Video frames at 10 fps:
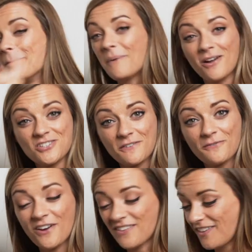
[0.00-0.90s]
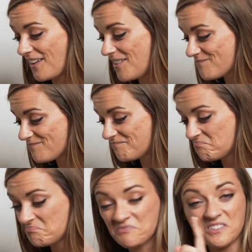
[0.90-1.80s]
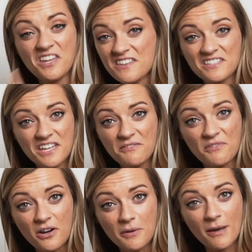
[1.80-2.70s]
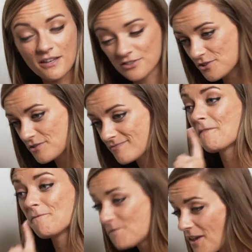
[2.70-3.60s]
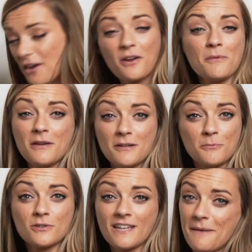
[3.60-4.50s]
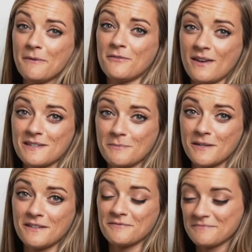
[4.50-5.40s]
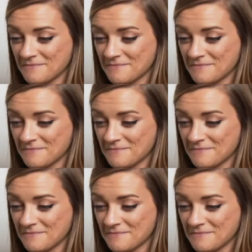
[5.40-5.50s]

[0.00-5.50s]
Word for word: Budget friendly. Doesn't eat very much very minimal time investment.